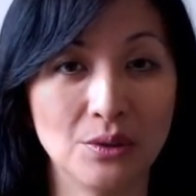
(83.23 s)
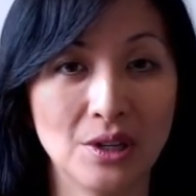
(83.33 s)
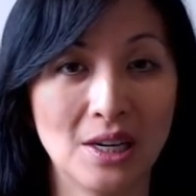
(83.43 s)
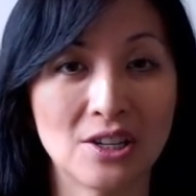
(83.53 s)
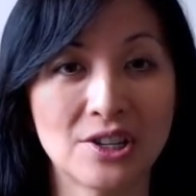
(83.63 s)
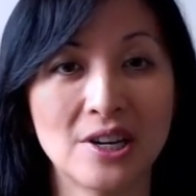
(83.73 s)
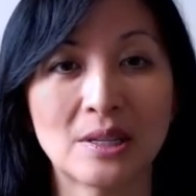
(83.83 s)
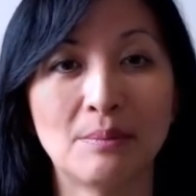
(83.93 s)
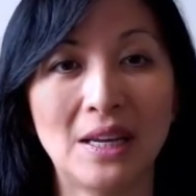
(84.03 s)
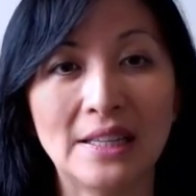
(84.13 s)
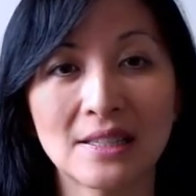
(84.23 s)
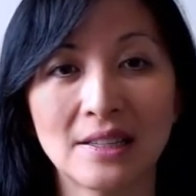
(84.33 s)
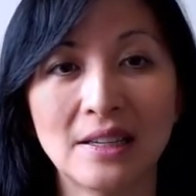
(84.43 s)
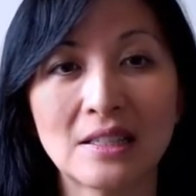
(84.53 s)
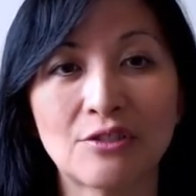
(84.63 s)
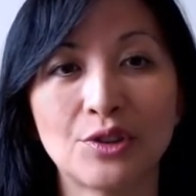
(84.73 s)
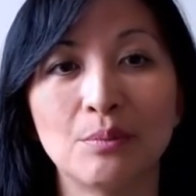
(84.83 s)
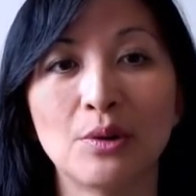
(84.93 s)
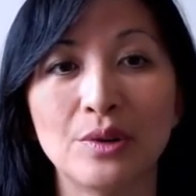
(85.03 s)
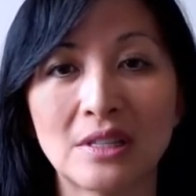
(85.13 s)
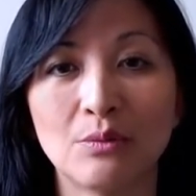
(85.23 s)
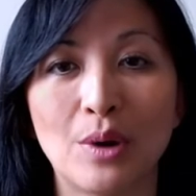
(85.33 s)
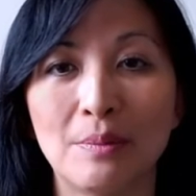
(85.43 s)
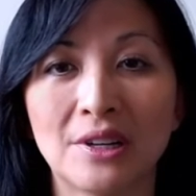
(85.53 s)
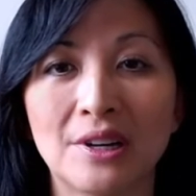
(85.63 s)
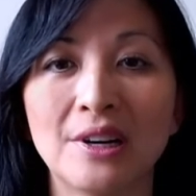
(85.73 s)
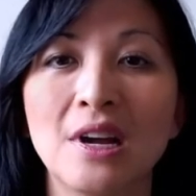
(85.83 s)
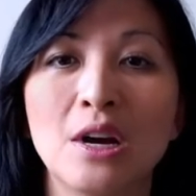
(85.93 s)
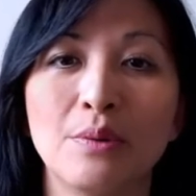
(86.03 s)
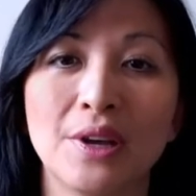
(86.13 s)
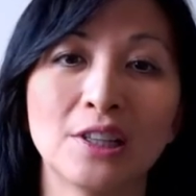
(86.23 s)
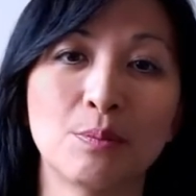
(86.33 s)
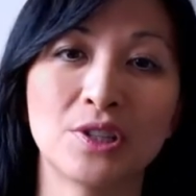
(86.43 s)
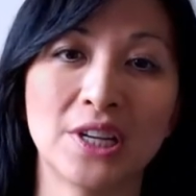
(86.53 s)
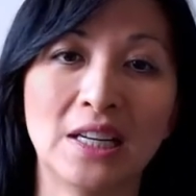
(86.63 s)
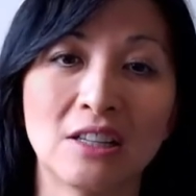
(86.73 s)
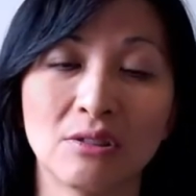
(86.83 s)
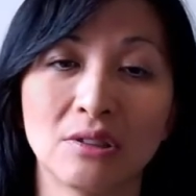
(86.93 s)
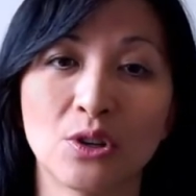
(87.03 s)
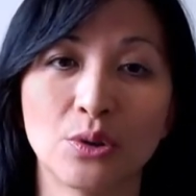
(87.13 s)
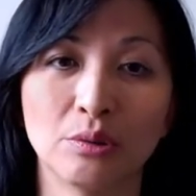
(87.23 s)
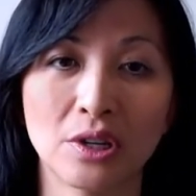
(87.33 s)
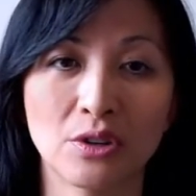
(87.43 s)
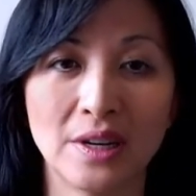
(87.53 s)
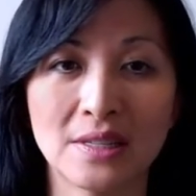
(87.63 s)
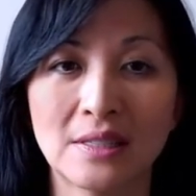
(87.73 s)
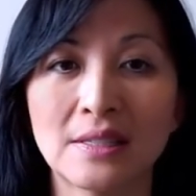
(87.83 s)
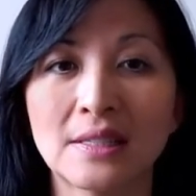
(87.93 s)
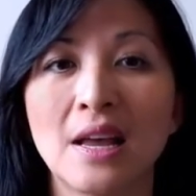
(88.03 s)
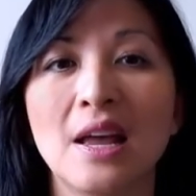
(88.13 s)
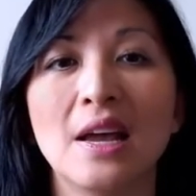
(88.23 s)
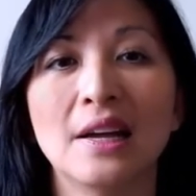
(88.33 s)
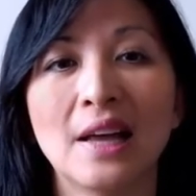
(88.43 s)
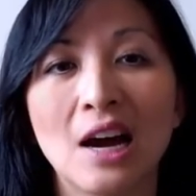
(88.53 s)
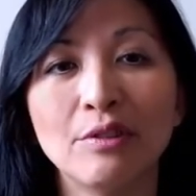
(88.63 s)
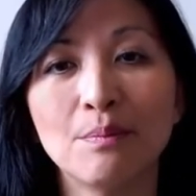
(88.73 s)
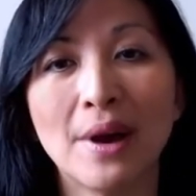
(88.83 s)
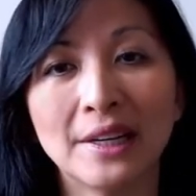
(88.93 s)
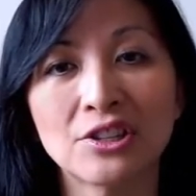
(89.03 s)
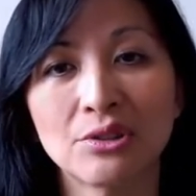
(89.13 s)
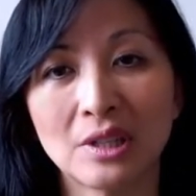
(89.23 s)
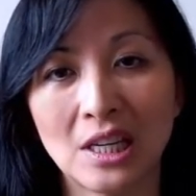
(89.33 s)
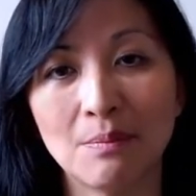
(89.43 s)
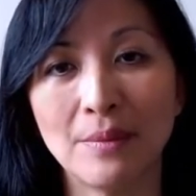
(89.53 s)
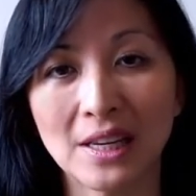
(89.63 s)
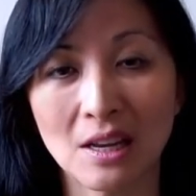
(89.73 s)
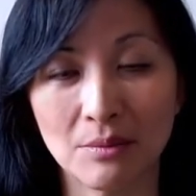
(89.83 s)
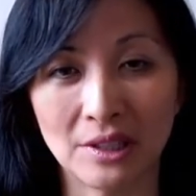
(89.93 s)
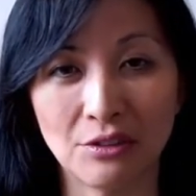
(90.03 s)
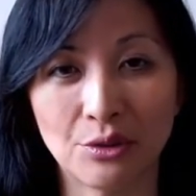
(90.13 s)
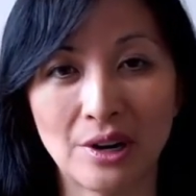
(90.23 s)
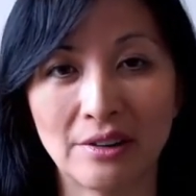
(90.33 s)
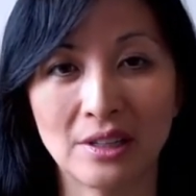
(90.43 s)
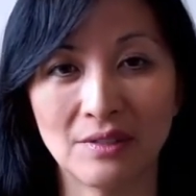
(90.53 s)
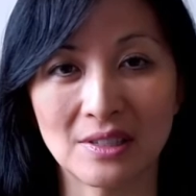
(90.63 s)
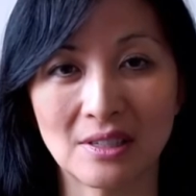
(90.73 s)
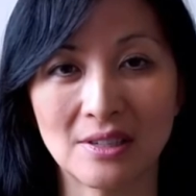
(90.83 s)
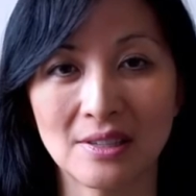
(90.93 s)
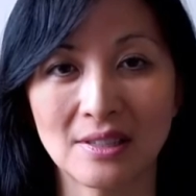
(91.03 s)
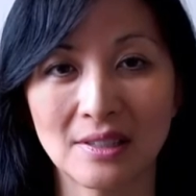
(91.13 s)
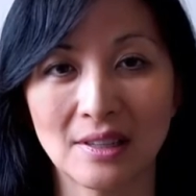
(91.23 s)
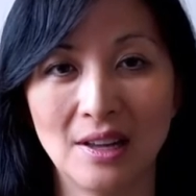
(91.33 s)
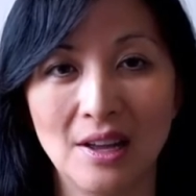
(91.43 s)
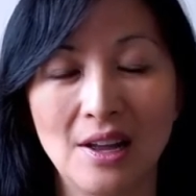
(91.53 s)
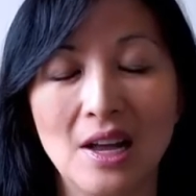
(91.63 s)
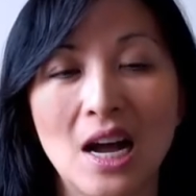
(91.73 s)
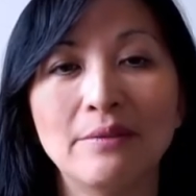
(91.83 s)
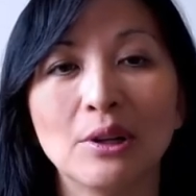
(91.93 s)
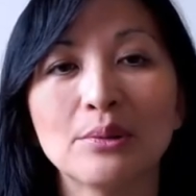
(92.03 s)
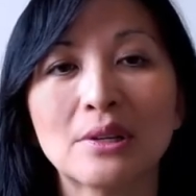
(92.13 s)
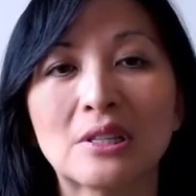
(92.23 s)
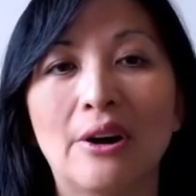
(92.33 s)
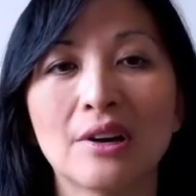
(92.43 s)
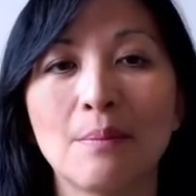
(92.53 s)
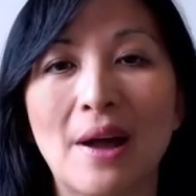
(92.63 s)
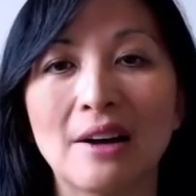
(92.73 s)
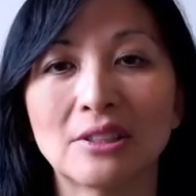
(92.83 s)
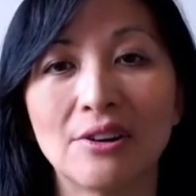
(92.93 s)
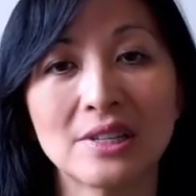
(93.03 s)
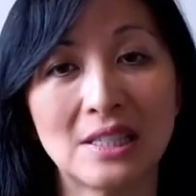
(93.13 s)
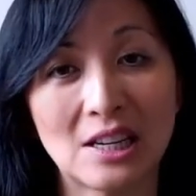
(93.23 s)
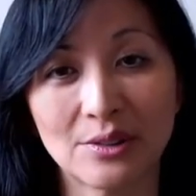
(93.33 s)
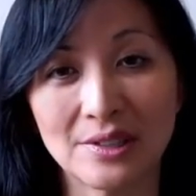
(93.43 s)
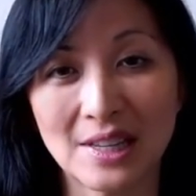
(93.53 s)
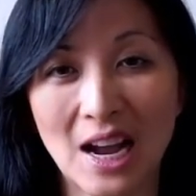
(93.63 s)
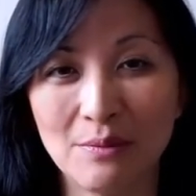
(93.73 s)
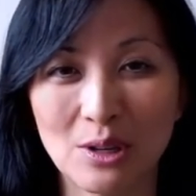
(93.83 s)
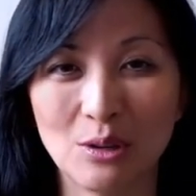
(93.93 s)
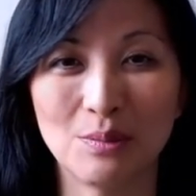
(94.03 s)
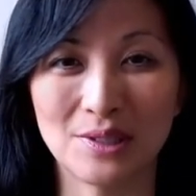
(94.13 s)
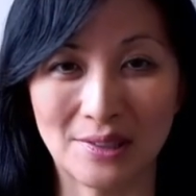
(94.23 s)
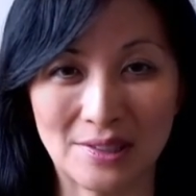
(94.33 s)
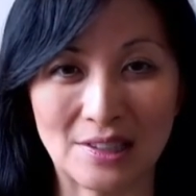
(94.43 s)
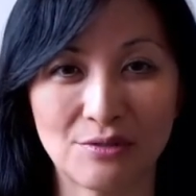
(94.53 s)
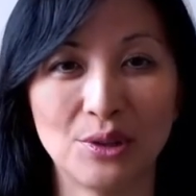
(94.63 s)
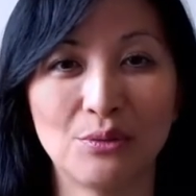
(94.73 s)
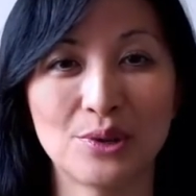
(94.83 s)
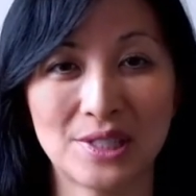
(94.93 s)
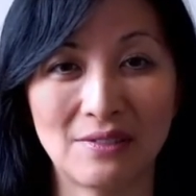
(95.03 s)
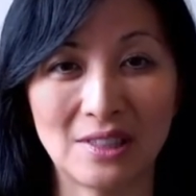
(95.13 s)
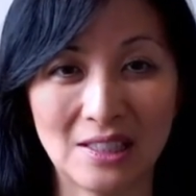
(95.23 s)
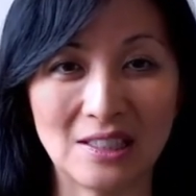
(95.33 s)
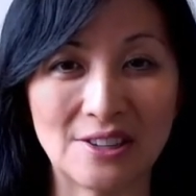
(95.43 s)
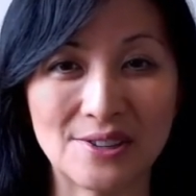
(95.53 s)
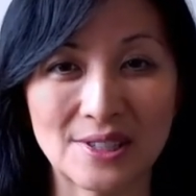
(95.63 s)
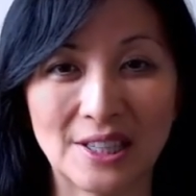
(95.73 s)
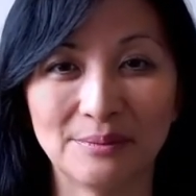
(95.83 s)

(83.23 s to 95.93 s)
and share some insights from a recent webinar we held pertaining to the corona crisis and how we managed to keep making money for our investors. I will also talk about our secrets, how we could be successful for seventeen years now.